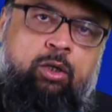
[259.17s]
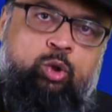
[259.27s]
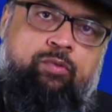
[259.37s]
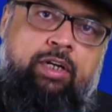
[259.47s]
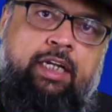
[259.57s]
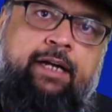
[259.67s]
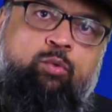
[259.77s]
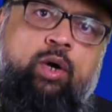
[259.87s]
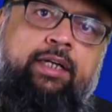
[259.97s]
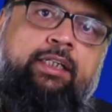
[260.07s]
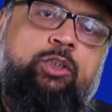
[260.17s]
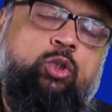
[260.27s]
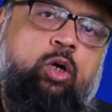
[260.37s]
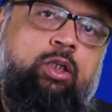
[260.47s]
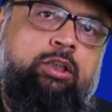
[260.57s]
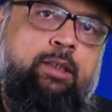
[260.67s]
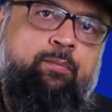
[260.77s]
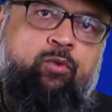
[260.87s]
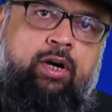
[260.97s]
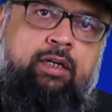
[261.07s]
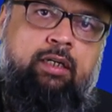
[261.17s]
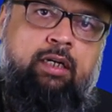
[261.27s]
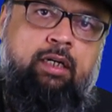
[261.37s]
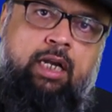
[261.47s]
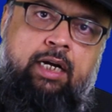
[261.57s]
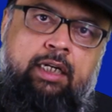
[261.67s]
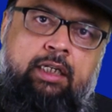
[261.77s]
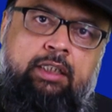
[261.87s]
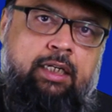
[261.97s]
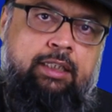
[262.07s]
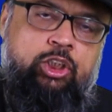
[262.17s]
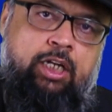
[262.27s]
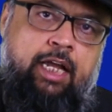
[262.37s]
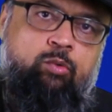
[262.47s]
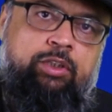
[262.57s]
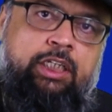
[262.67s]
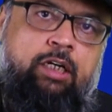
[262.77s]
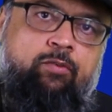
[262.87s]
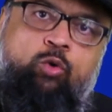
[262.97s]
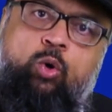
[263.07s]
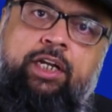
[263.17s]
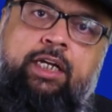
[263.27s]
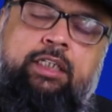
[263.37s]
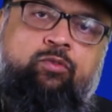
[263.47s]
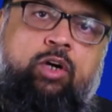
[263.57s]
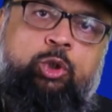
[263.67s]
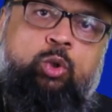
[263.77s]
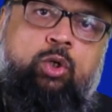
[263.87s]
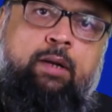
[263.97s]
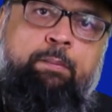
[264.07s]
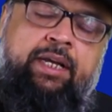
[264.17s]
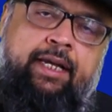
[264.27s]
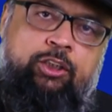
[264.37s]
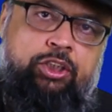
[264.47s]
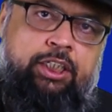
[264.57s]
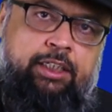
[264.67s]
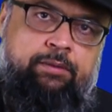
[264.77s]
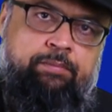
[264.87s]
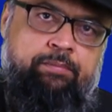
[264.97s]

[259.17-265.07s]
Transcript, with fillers: You will get one year scholarship for learning Turkish language and four years for your PhD.